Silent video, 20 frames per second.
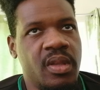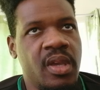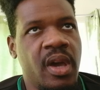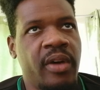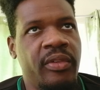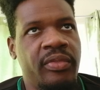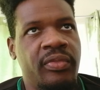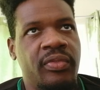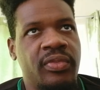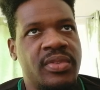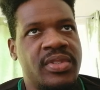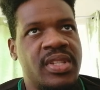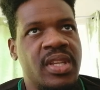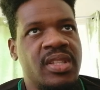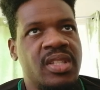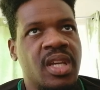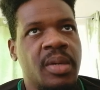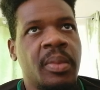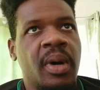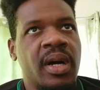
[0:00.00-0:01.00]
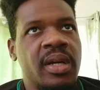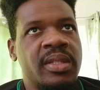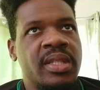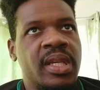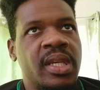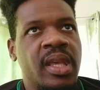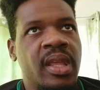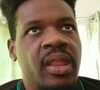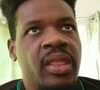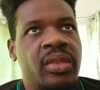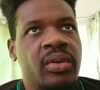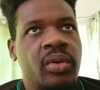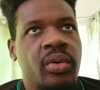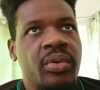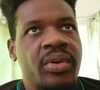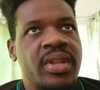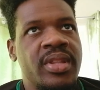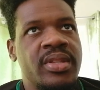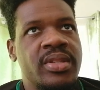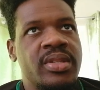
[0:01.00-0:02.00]
you have centre back taking
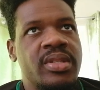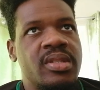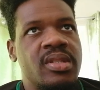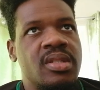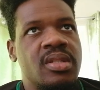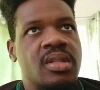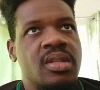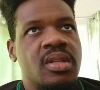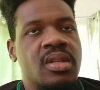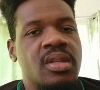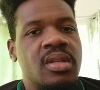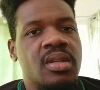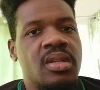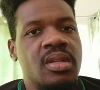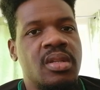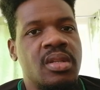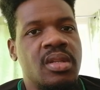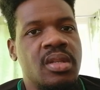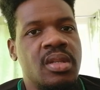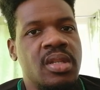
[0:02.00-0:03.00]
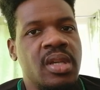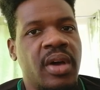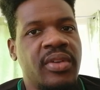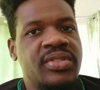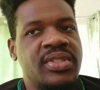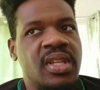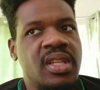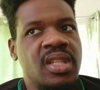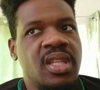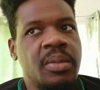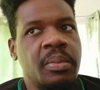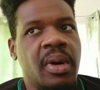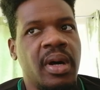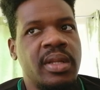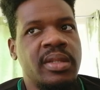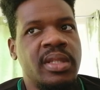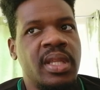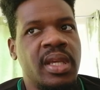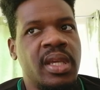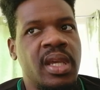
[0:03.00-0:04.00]
throw-ins you have centre
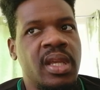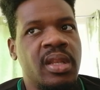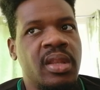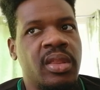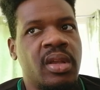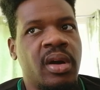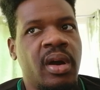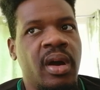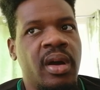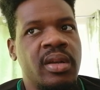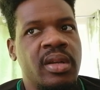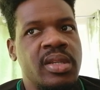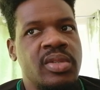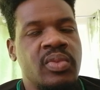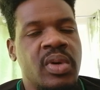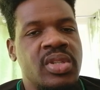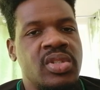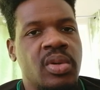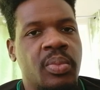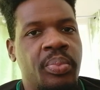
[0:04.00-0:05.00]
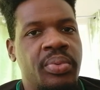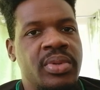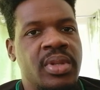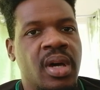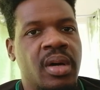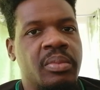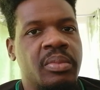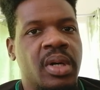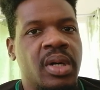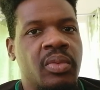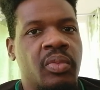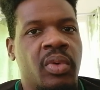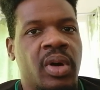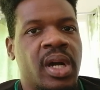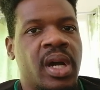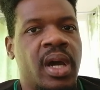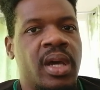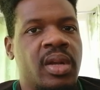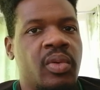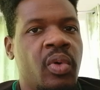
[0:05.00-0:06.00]
back taking corners what's up with that man
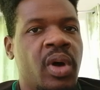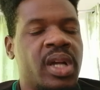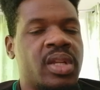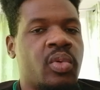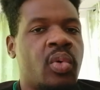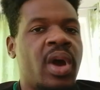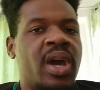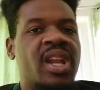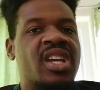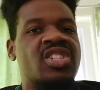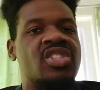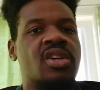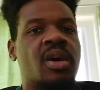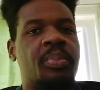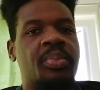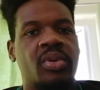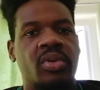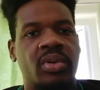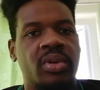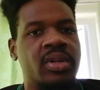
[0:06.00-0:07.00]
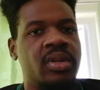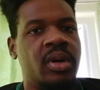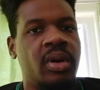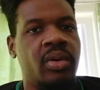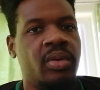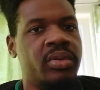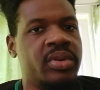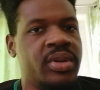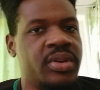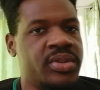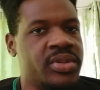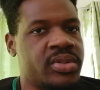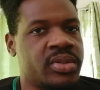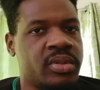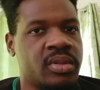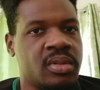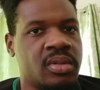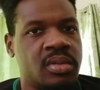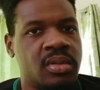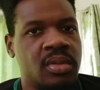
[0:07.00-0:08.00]
what kind what kind of shop you running around you
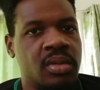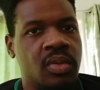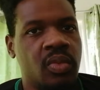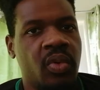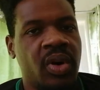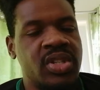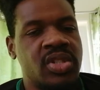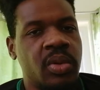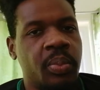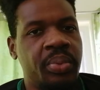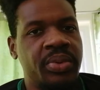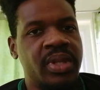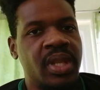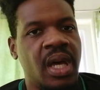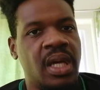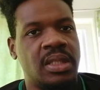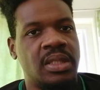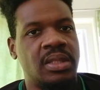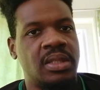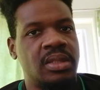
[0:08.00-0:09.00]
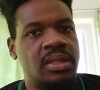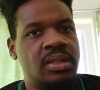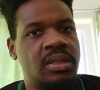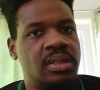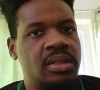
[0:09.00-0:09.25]
so What's up with that?